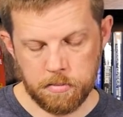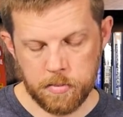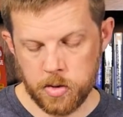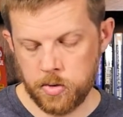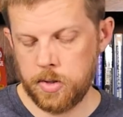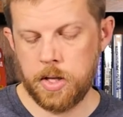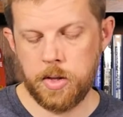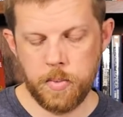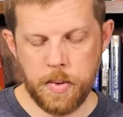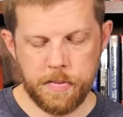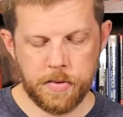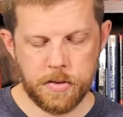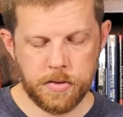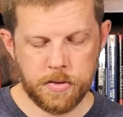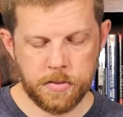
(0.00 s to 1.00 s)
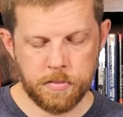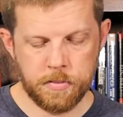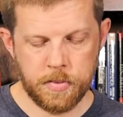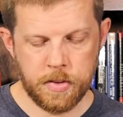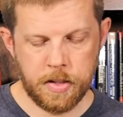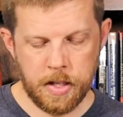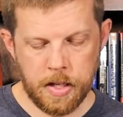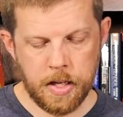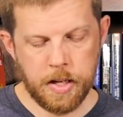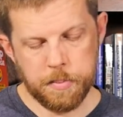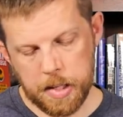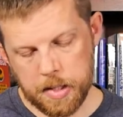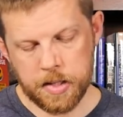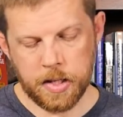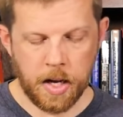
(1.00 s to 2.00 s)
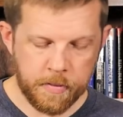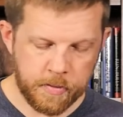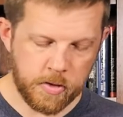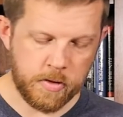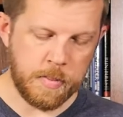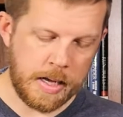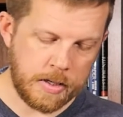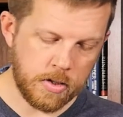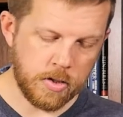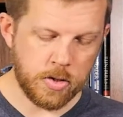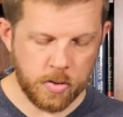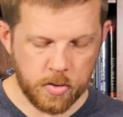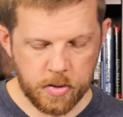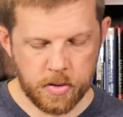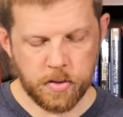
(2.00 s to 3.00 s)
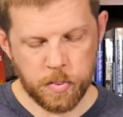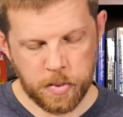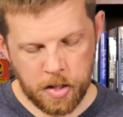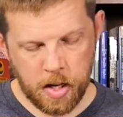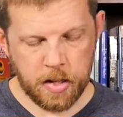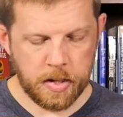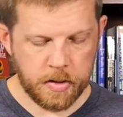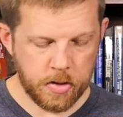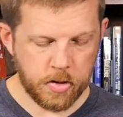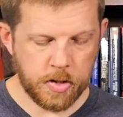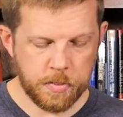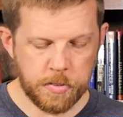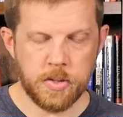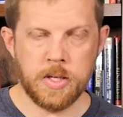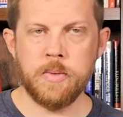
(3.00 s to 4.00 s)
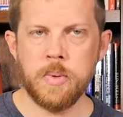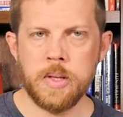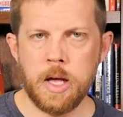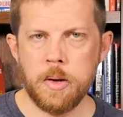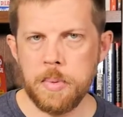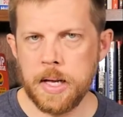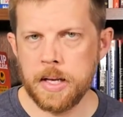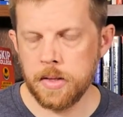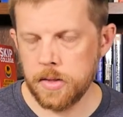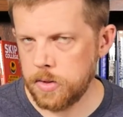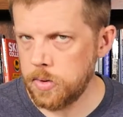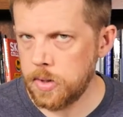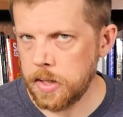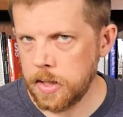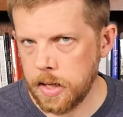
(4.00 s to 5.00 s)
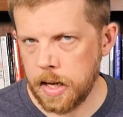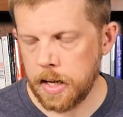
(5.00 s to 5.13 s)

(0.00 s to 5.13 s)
There's another reference. But the governor of Massachusetts would not let the ships leave without paying the duty,